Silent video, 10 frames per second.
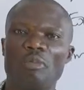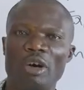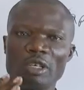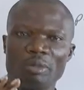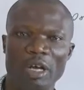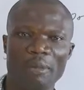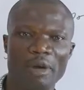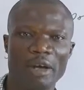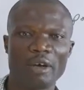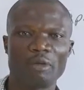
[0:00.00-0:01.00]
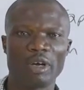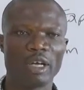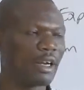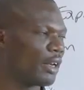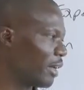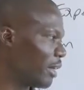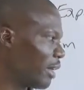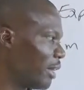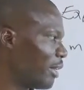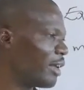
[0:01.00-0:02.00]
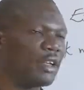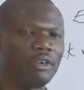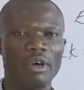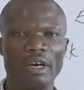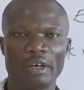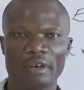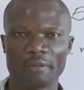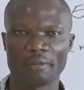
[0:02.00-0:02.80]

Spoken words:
multiply by 100, and there you are.